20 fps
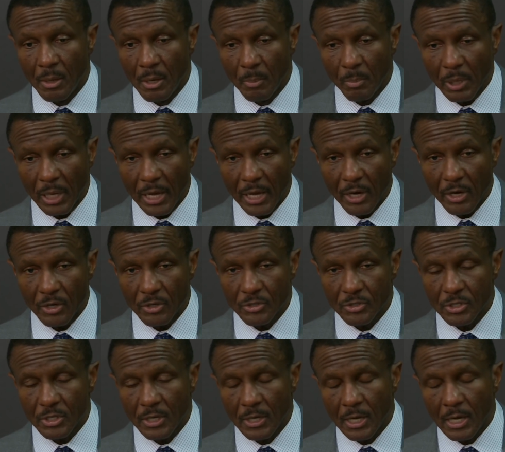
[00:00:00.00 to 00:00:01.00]

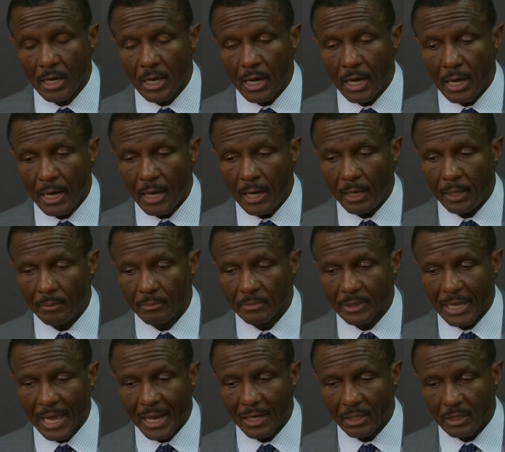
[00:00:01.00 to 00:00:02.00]
players. Um,
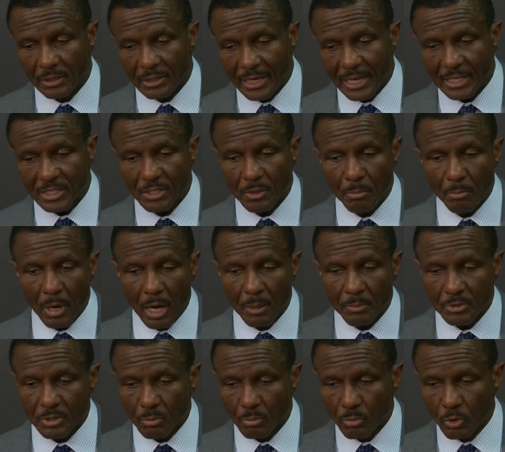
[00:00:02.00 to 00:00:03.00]
got a little nicks and
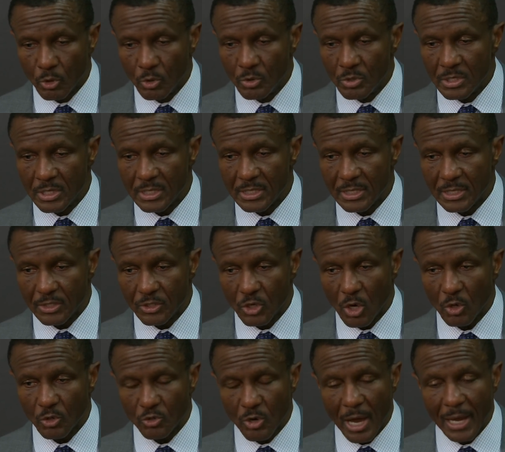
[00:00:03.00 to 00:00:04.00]
bumps and bruises, and
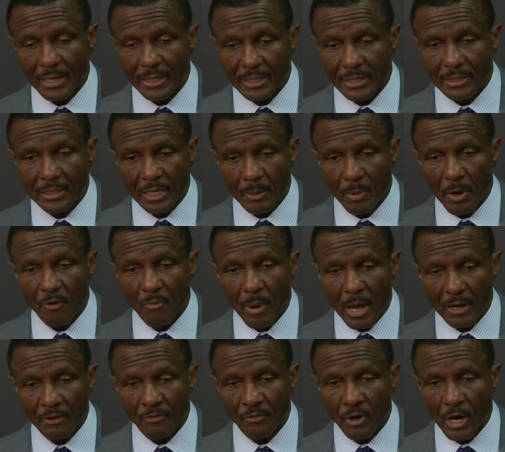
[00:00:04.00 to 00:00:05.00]
so trying to keep
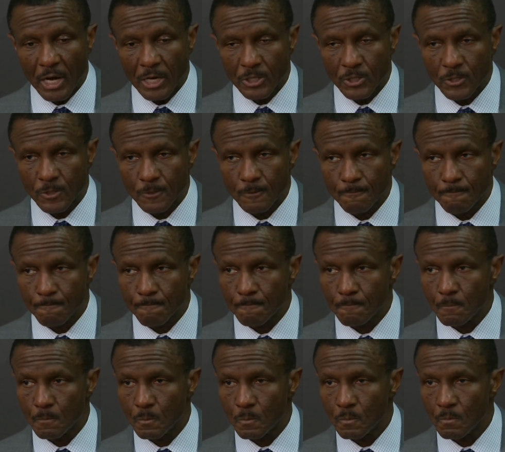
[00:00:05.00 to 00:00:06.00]
everybody fresh.
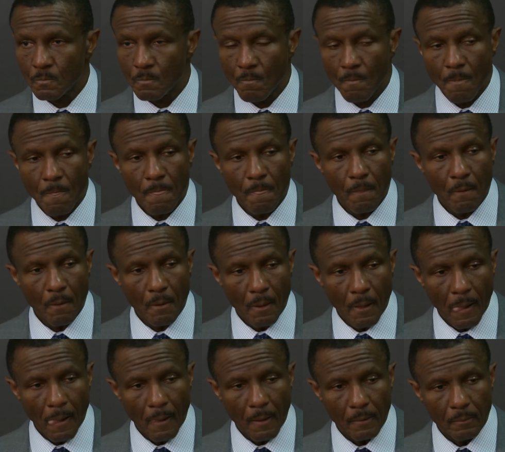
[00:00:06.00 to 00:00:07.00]
Put Jonas
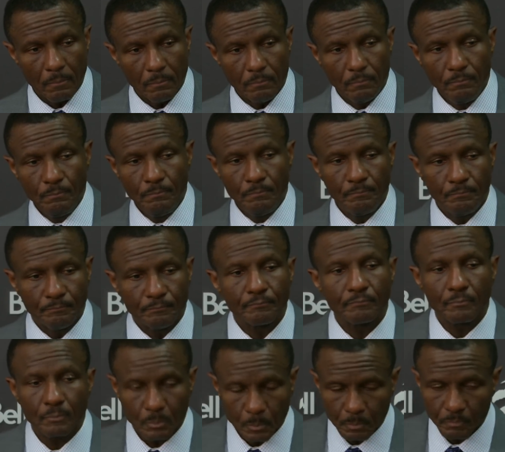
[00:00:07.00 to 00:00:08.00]
back in the game in
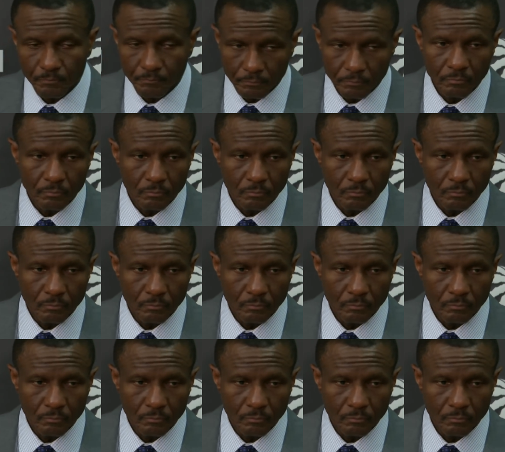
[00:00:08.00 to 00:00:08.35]
overtime